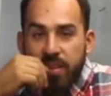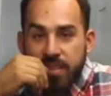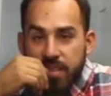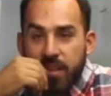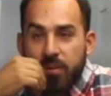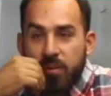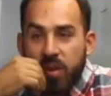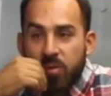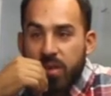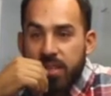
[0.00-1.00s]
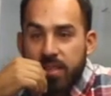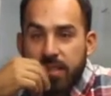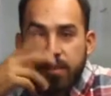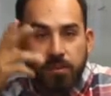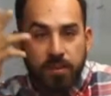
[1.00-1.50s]
himself and what he
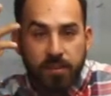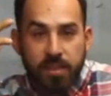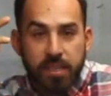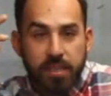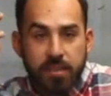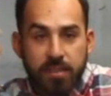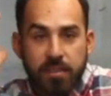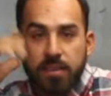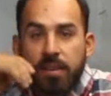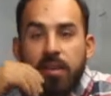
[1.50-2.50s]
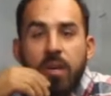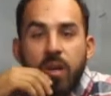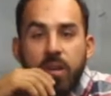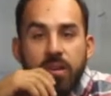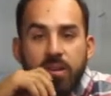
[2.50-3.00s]
does, what he thinks.
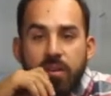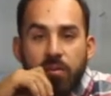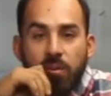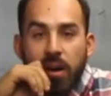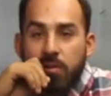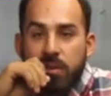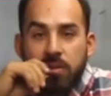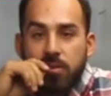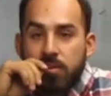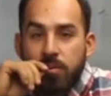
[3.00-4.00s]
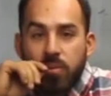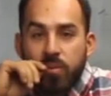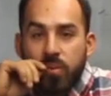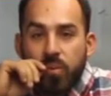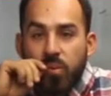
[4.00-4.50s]
Why would you
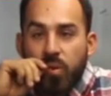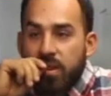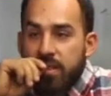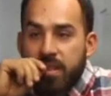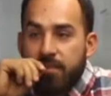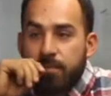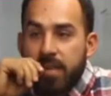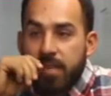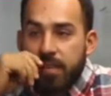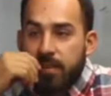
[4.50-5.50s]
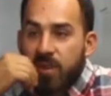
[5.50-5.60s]
want to save me?